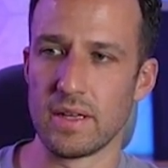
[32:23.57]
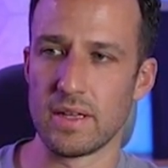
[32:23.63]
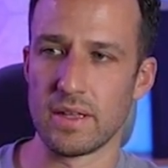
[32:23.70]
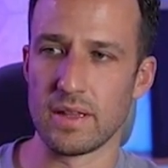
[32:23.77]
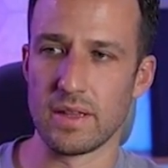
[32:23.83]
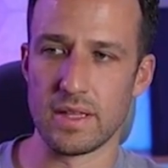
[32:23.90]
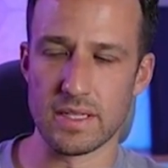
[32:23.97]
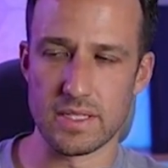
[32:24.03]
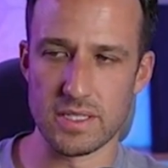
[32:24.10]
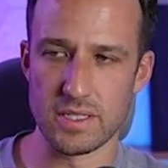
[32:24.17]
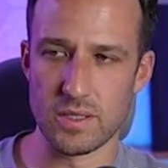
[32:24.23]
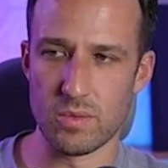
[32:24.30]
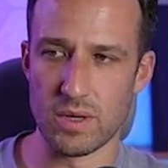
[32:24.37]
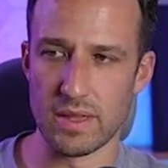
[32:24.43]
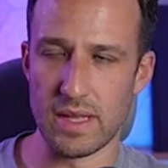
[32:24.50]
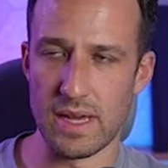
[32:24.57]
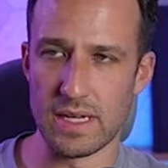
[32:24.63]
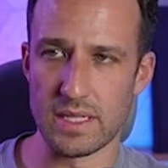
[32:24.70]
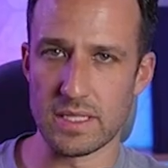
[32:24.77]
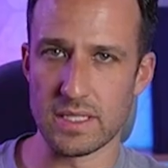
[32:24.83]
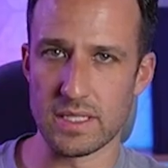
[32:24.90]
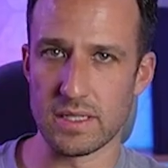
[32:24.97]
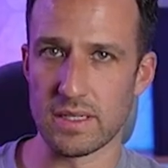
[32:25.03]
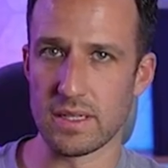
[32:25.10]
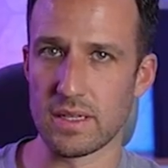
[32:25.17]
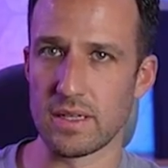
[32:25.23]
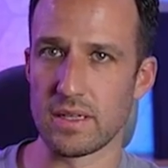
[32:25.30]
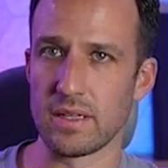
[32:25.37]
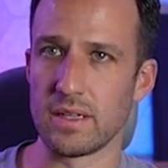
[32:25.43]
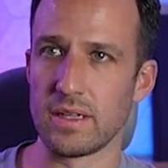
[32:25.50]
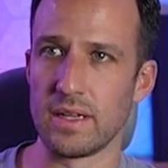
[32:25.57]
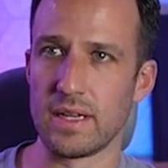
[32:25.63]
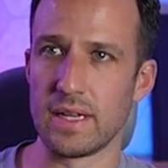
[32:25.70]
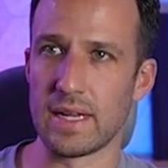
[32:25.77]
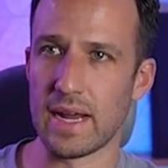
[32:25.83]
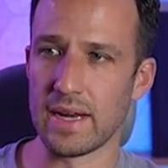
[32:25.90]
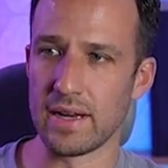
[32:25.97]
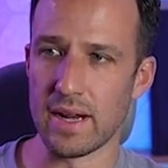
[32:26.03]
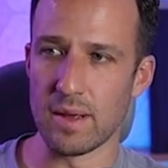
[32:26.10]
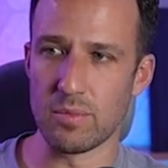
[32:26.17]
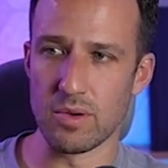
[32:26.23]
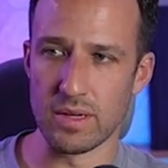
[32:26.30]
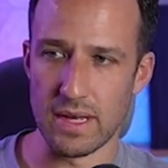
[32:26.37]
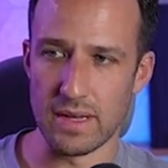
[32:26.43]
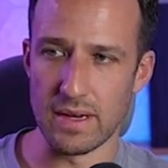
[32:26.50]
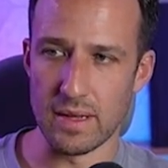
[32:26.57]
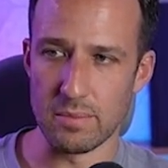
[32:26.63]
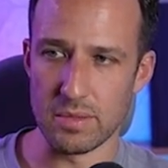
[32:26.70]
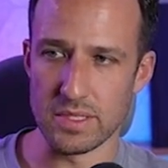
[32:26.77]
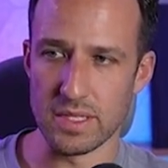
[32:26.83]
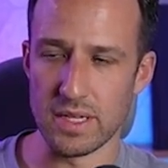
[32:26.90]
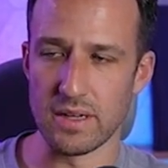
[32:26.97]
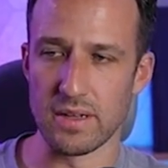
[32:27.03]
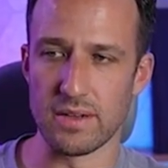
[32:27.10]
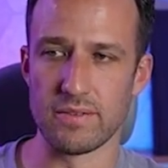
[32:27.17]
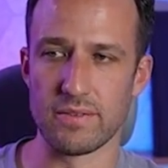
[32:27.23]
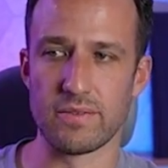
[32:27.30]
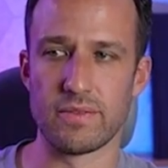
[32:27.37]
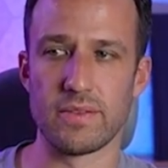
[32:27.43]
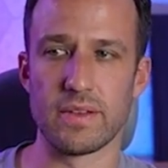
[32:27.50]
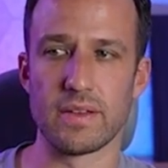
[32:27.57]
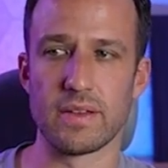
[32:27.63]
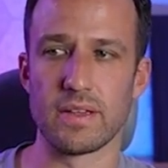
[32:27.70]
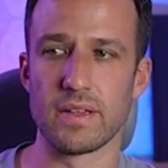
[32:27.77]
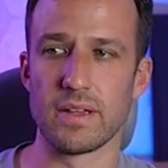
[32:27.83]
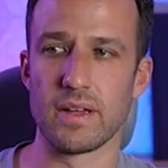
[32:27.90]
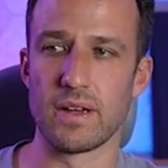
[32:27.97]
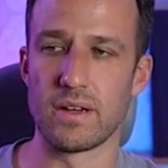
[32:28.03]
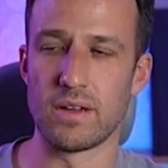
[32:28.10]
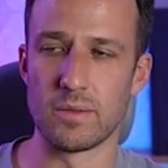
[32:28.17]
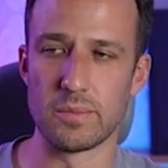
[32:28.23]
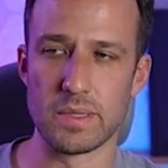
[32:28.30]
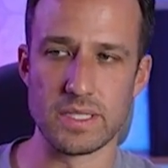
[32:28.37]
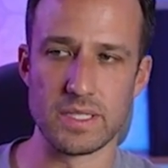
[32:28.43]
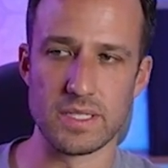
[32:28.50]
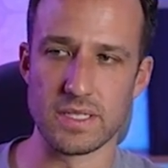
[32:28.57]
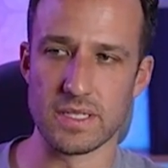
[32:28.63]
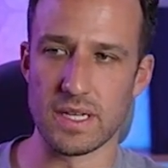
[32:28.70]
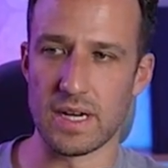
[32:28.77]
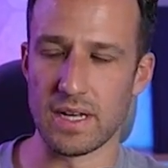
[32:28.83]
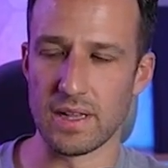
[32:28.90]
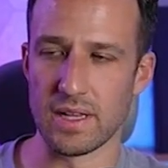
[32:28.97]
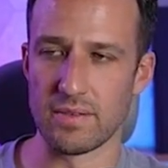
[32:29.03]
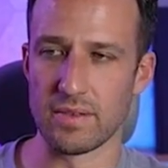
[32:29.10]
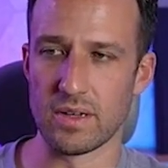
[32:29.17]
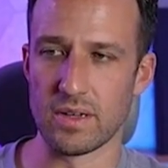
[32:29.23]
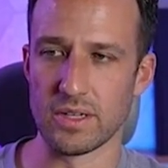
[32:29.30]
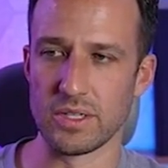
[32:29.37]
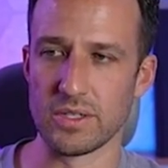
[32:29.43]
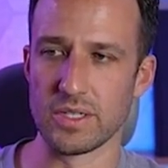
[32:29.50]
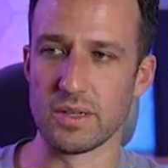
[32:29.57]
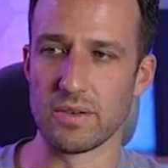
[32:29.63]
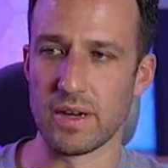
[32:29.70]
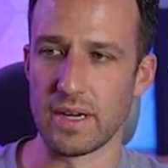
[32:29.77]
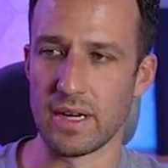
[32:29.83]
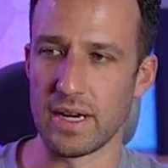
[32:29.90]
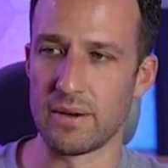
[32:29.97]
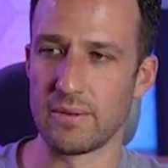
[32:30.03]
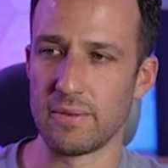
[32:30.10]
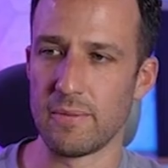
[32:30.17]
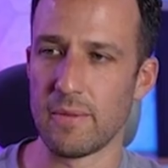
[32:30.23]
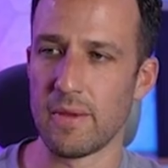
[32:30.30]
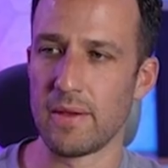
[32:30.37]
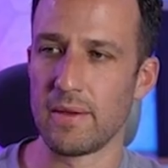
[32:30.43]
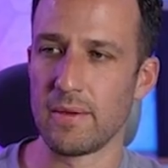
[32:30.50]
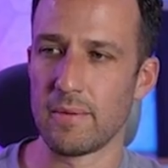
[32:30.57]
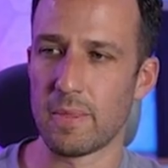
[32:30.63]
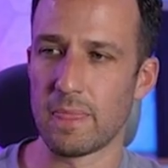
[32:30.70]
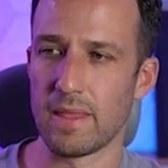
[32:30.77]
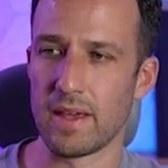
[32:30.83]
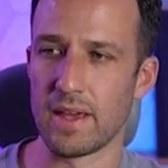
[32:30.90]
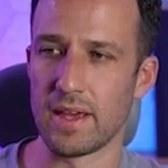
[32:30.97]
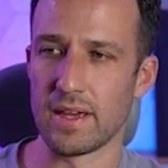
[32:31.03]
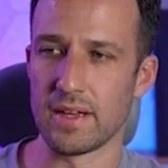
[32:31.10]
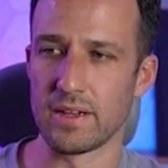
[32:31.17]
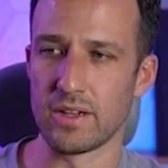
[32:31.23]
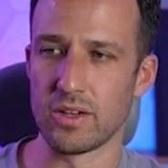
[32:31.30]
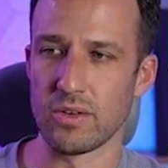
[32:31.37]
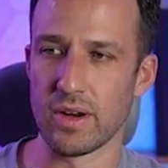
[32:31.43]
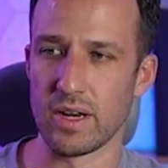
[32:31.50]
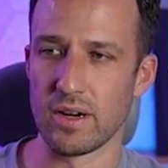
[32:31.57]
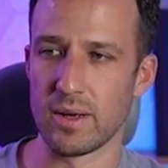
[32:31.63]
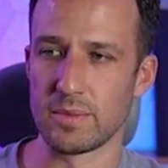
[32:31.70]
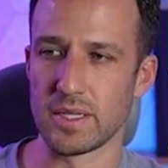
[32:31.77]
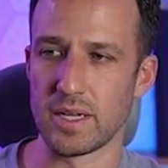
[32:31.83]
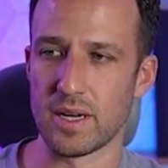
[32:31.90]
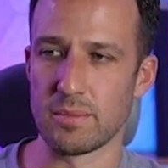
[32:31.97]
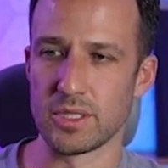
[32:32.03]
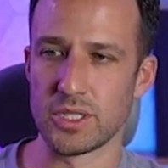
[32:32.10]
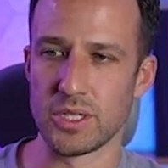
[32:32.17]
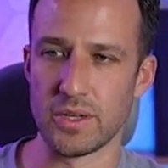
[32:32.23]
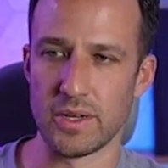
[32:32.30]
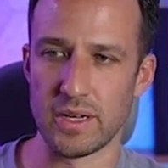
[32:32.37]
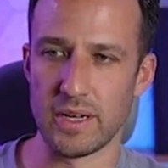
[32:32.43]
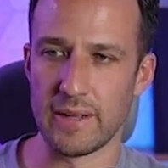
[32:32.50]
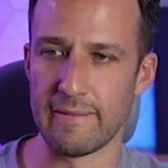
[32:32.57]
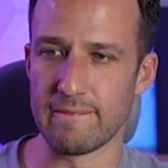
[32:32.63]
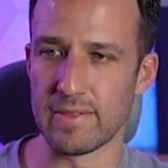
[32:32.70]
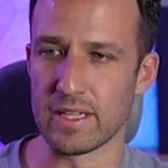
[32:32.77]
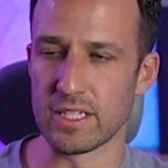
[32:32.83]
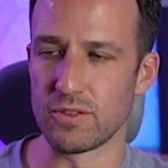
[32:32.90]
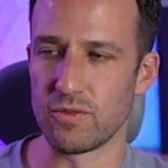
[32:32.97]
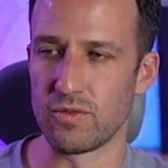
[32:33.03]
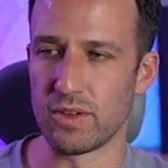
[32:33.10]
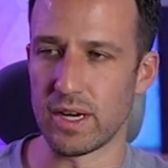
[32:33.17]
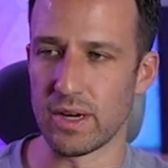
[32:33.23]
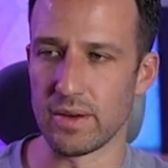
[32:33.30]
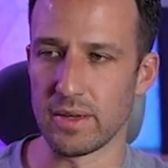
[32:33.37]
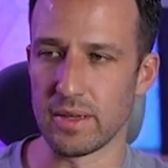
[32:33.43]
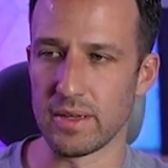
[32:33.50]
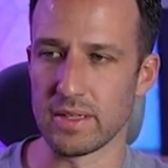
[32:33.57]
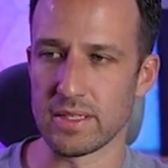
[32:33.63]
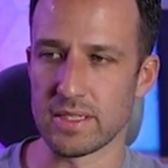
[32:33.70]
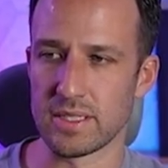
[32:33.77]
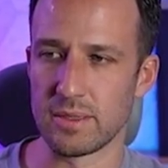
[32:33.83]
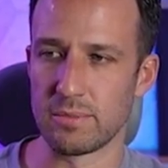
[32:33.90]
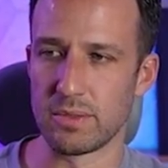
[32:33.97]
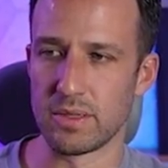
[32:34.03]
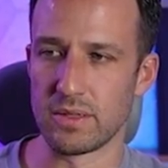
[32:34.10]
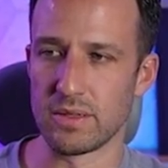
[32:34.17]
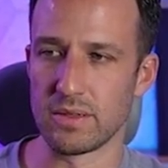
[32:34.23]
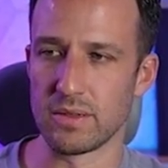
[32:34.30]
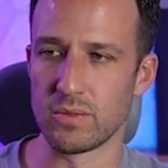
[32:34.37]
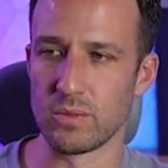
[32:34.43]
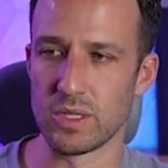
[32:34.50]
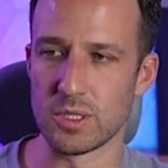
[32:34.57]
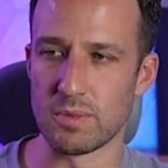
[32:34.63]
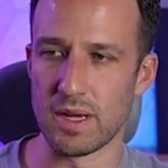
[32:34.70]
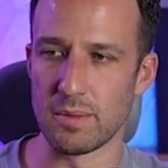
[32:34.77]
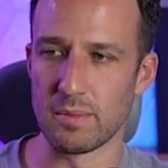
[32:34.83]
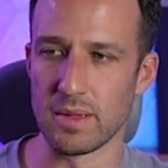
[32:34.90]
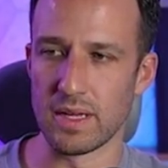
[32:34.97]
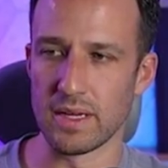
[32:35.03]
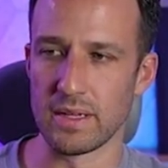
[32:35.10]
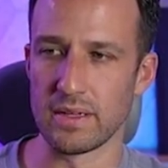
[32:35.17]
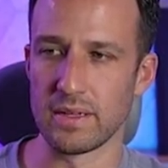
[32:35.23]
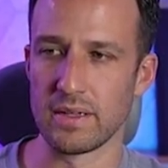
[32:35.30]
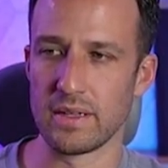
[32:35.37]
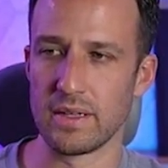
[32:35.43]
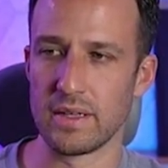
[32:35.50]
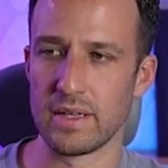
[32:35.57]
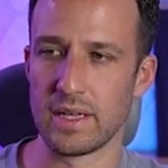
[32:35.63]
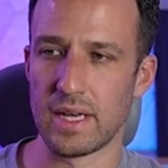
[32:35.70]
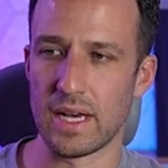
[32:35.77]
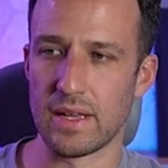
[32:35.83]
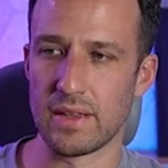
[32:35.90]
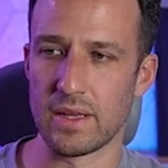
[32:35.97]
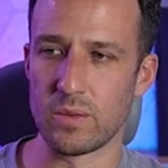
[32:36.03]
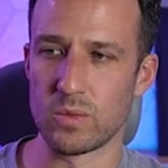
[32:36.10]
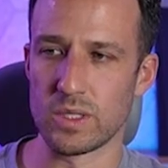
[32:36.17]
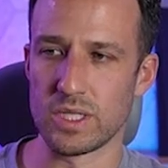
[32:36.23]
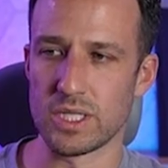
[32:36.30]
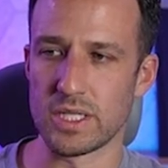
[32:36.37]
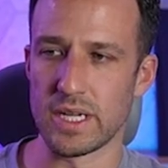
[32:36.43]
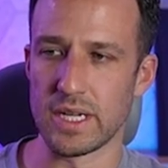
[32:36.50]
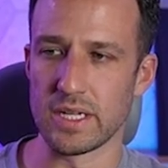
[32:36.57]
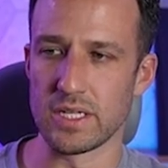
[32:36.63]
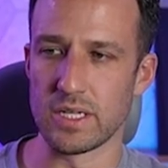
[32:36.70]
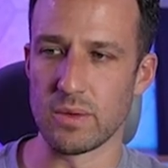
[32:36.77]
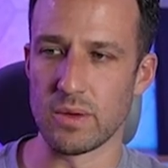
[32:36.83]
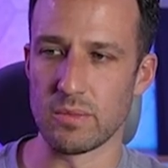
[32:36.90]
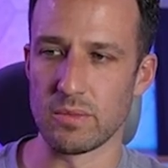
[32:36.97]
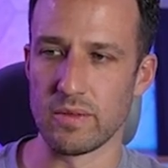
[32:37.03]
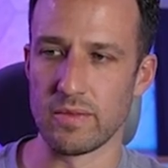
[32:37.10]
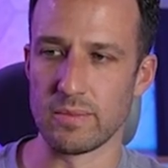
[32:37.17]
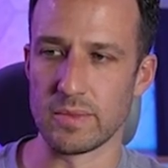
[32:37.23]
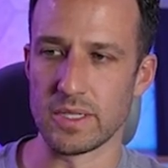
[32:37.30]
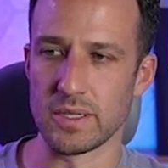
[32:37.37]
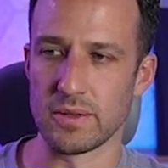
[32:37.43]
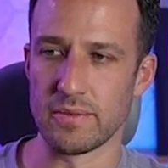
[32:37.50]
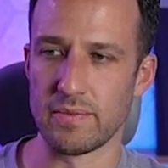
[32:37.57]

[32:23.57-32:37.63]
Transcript: This is the one that 99.99% of all businesses on high level are using right now. And creator update opportunity, it's very simple. Which pipeline, and then which stage do you want to move them to?